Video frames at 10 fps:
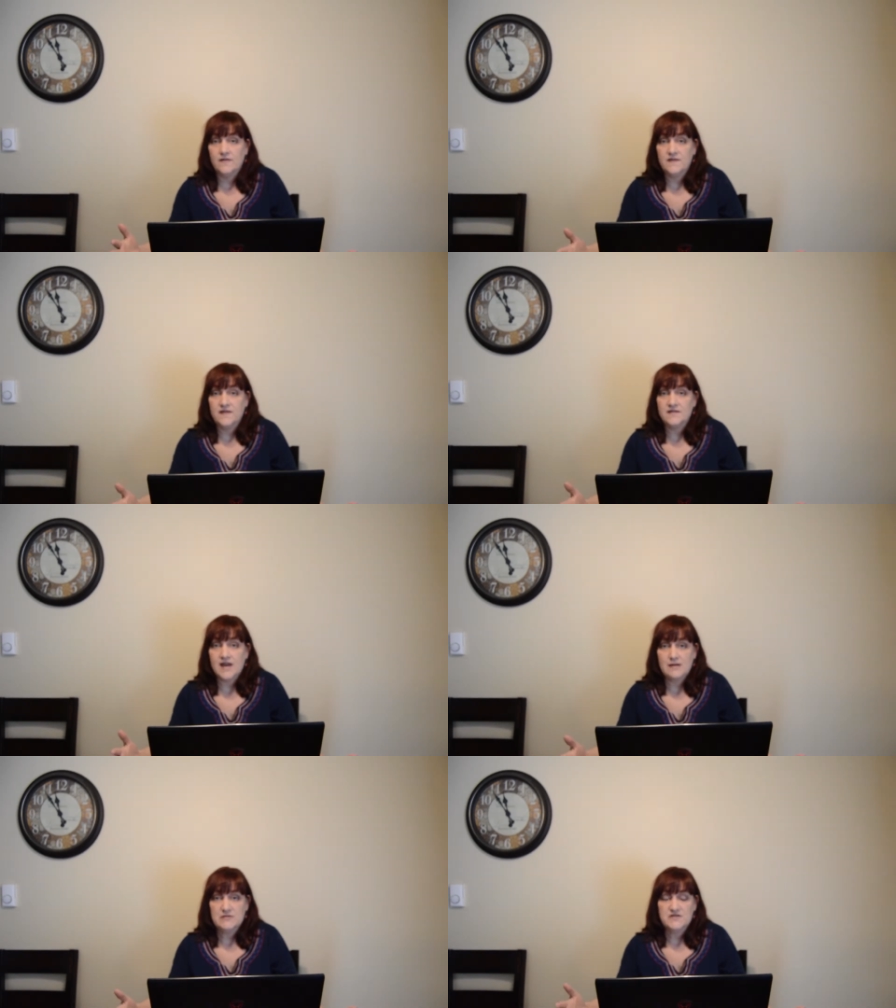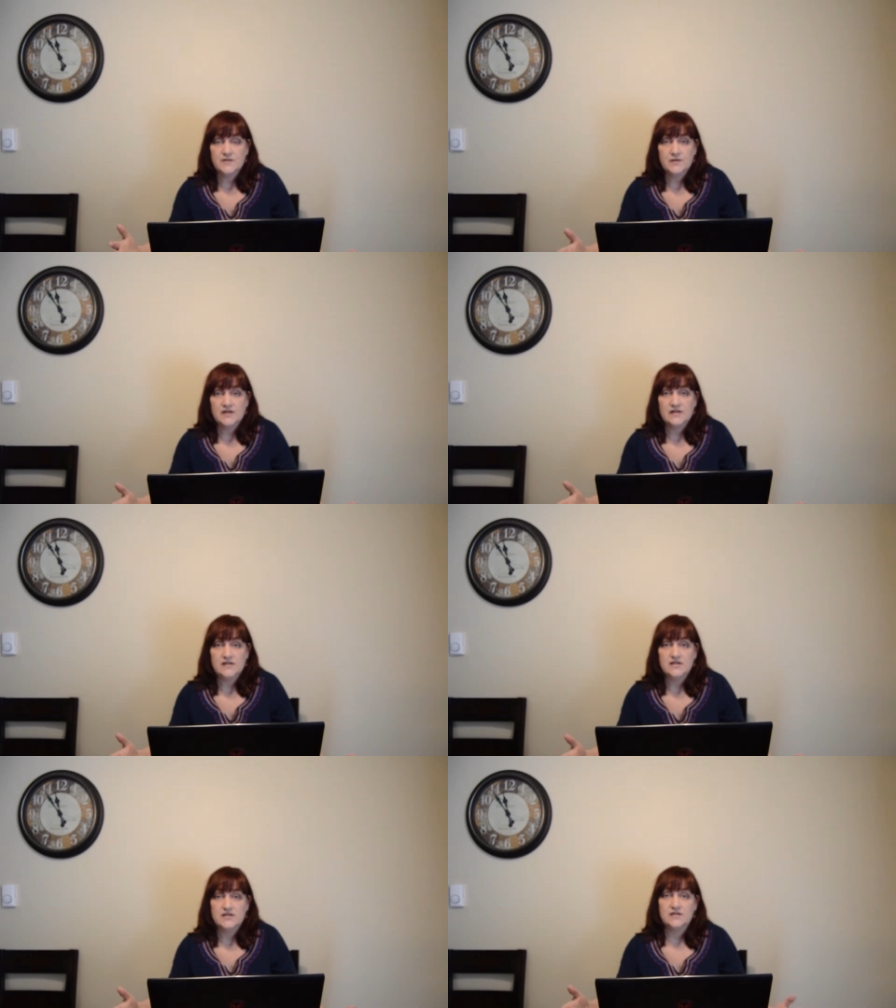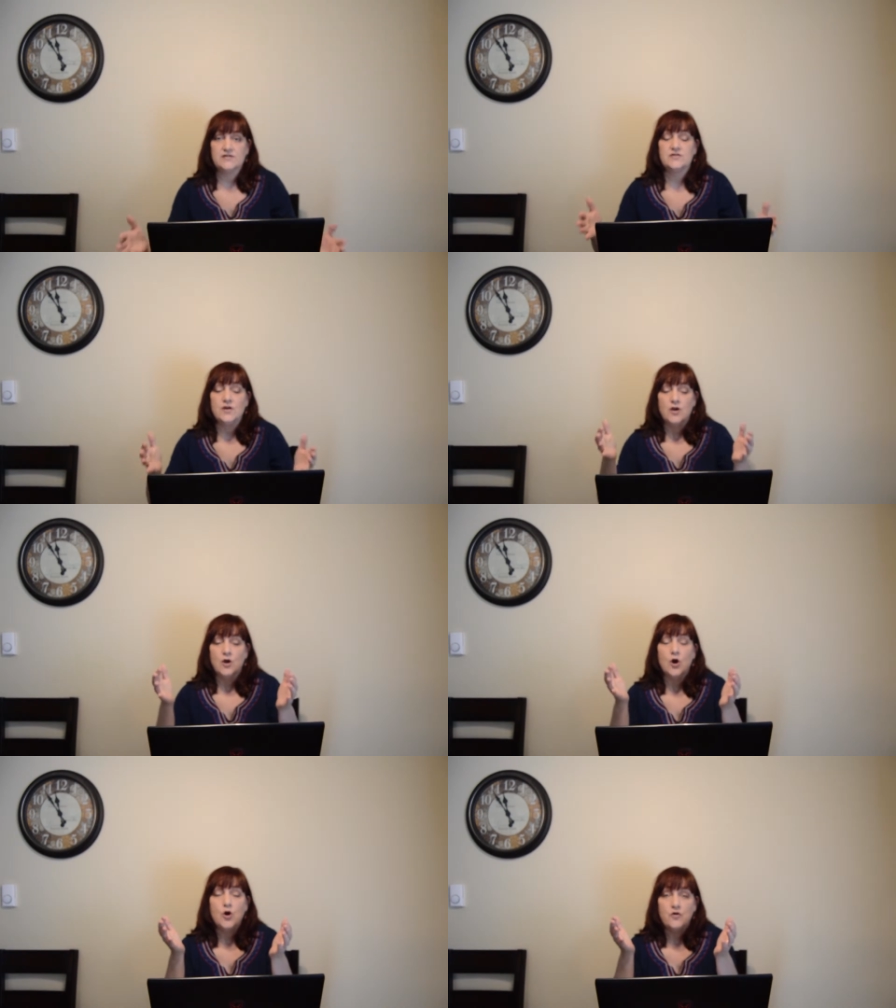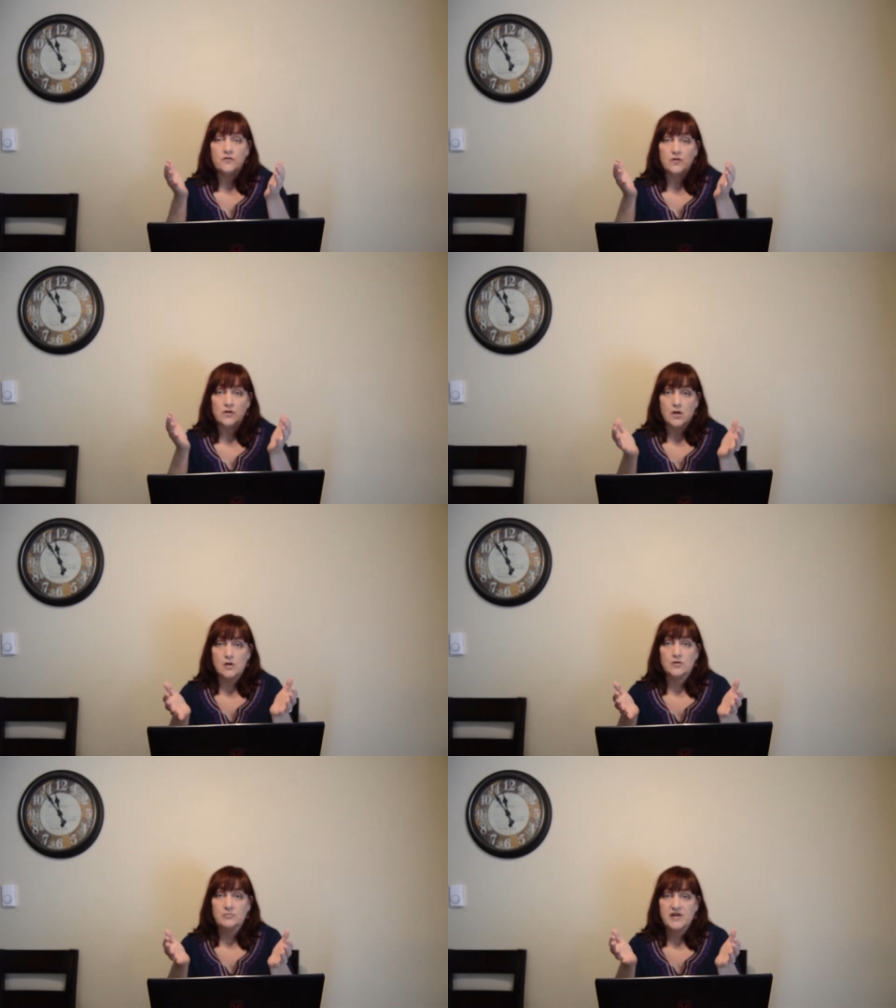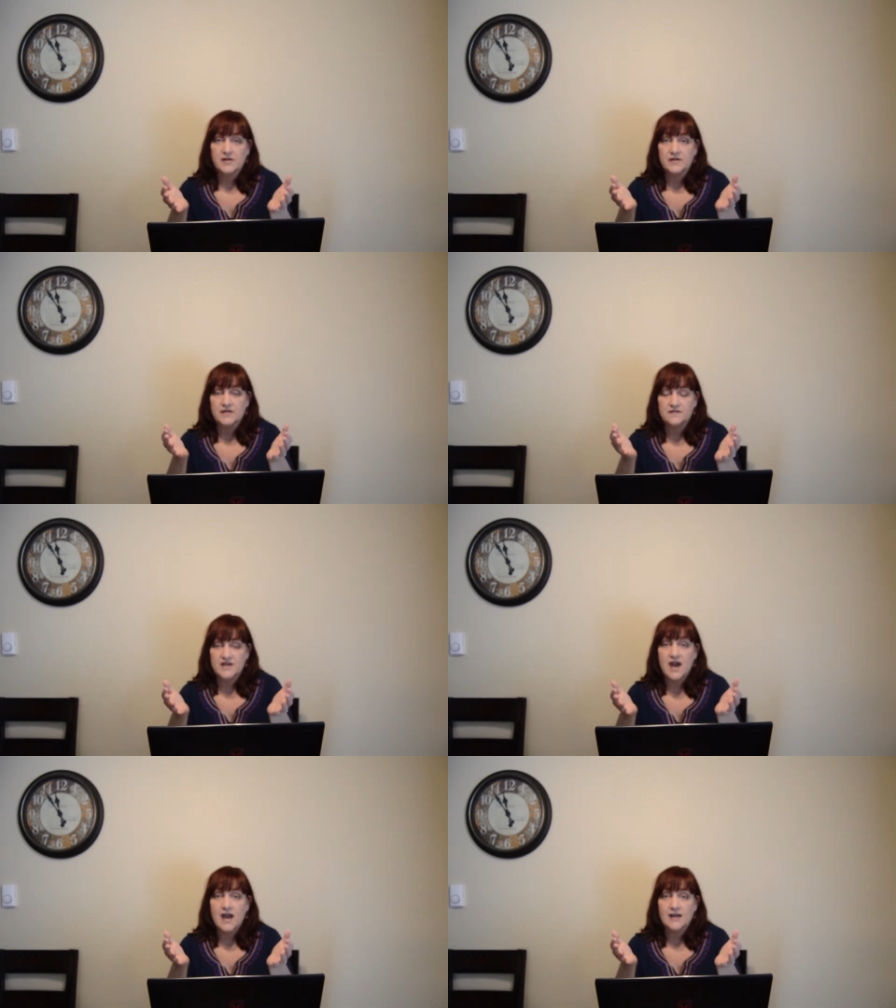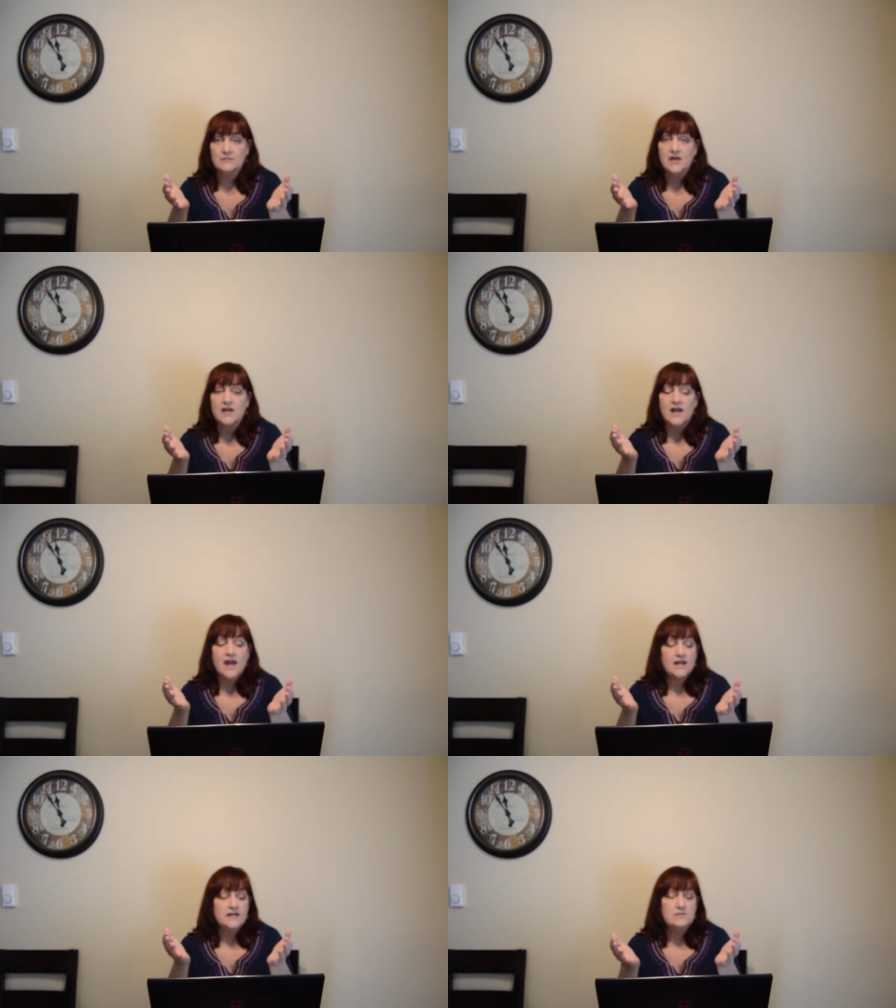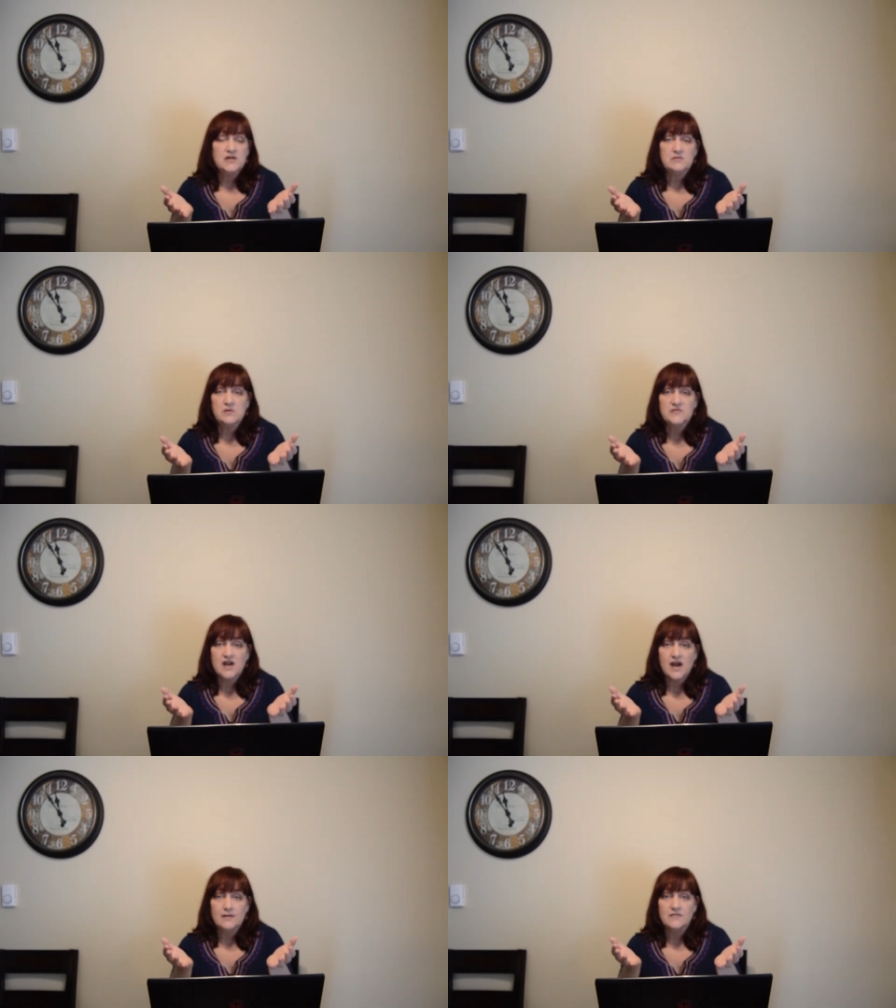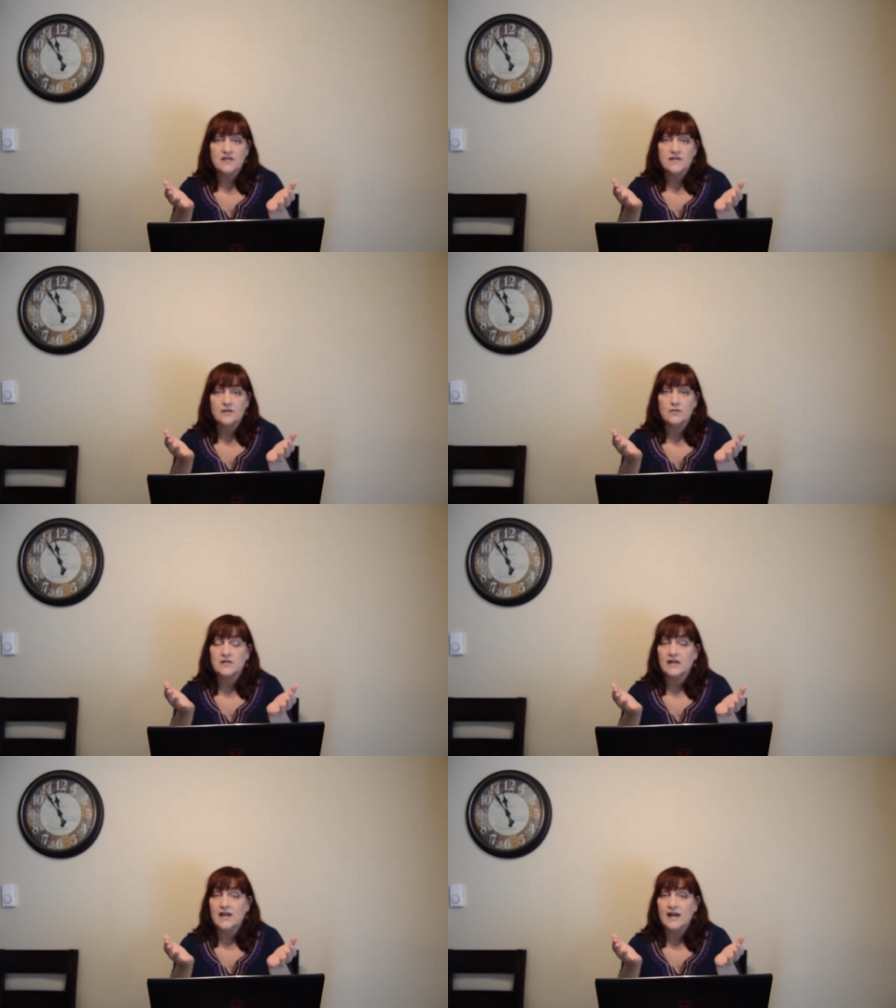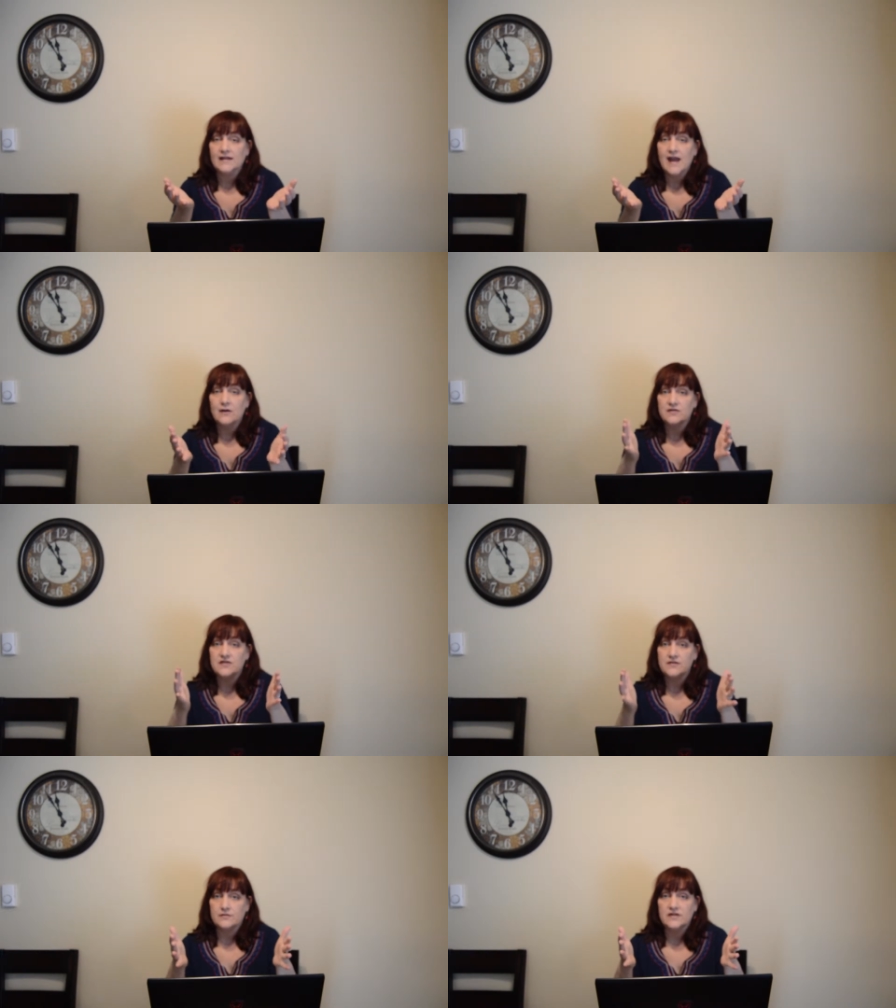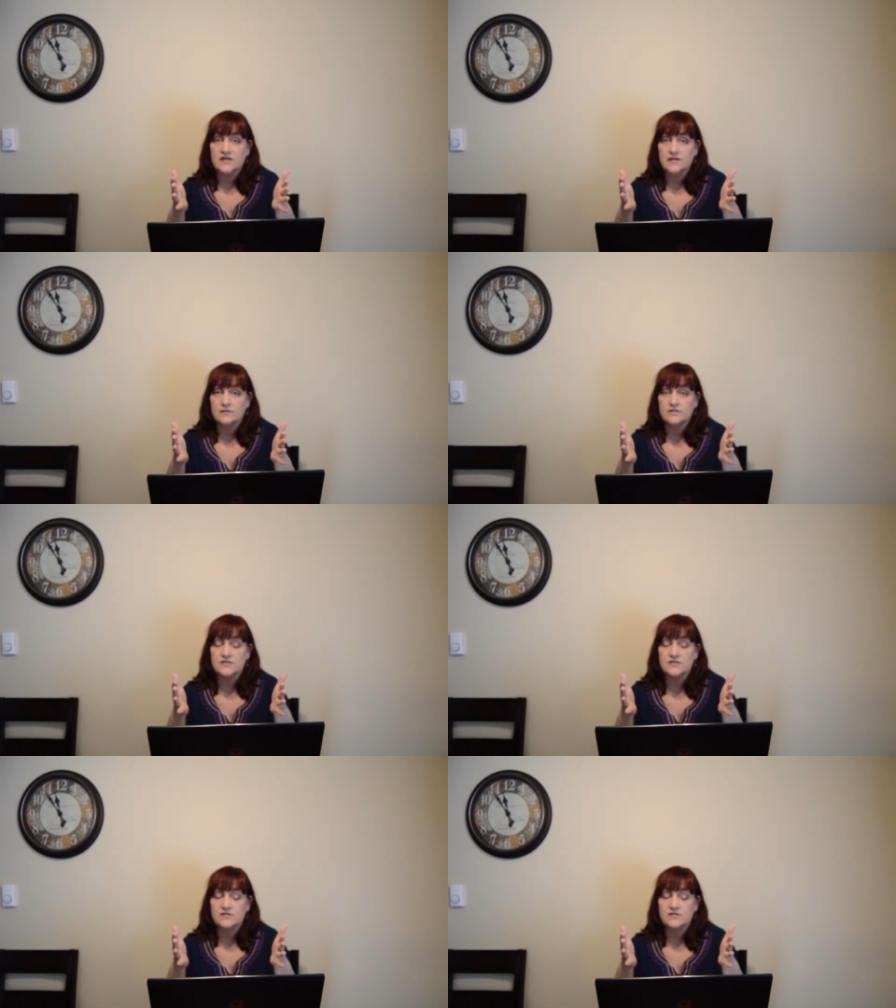these atmospheric conditions over a longer period of time, and the minimum time that they're looking at now is 30 years.